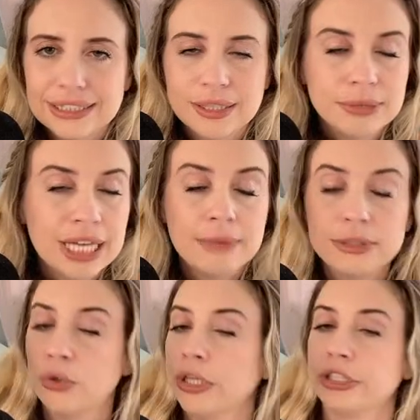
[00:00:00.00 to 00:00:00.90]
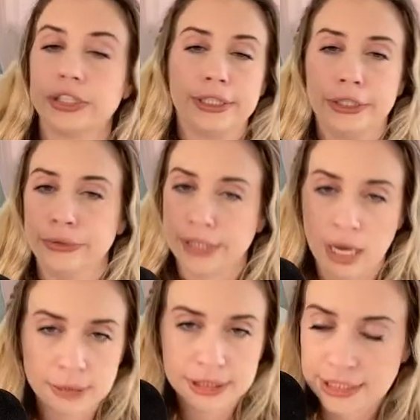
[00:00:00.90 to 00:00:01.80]
Sometimes lawyers just need to use
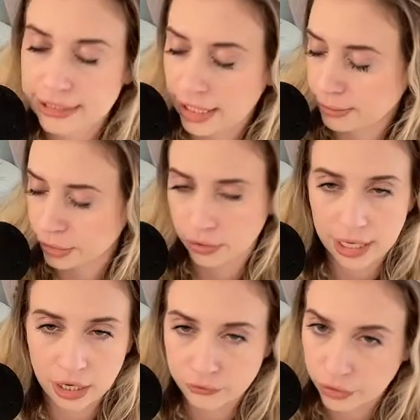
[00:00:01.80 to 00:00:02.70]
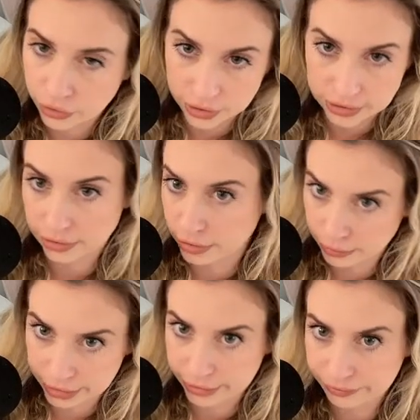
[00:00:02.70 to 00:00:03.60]
common sense, and I'm so glad our friend Chris is
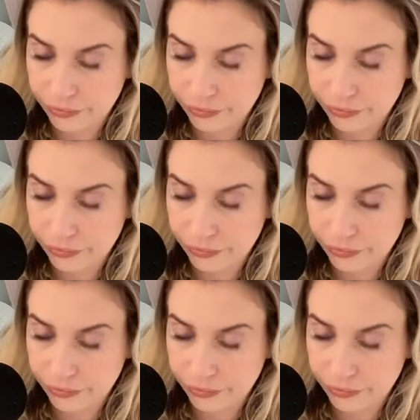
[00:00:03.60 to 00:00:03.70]
doing it.